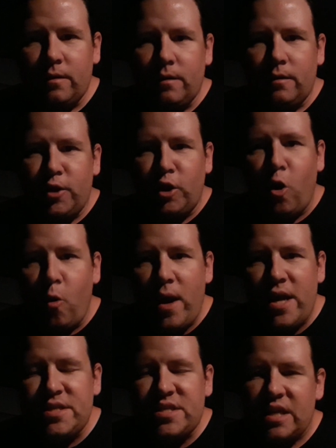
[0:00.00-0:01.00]
You know who
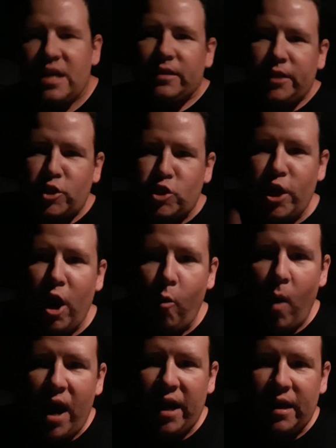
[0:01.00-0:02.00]
is? The
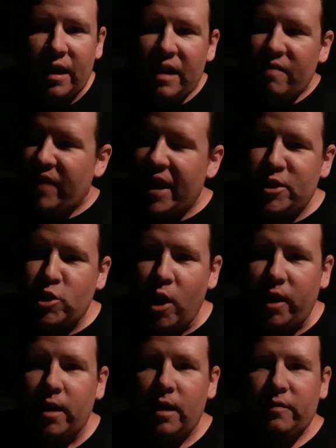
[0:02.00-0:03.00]
GOA. They
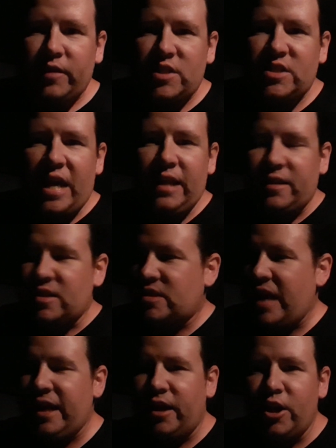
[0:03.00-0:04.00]
took the
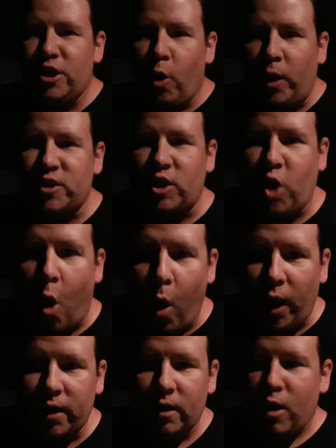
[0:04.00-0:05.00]
state of New York to
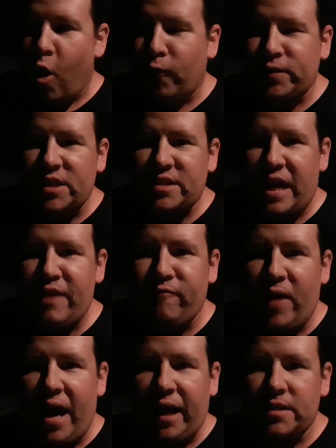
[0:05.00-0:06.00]
court over the SAFE
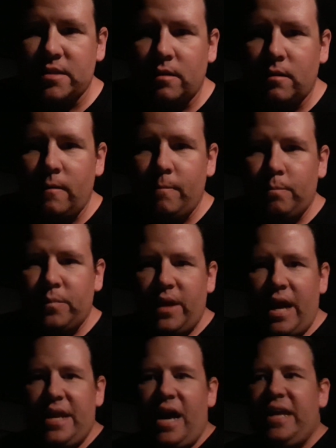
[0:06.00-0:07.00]
Act.
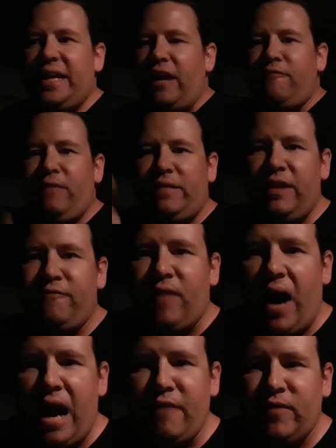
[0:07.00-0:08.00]
And now you got
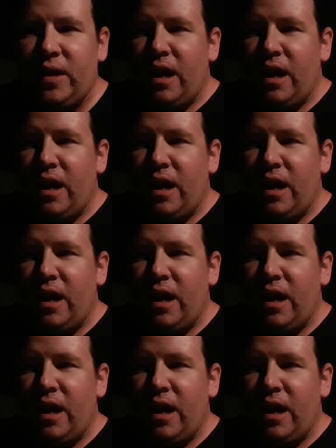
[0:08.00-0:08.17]
56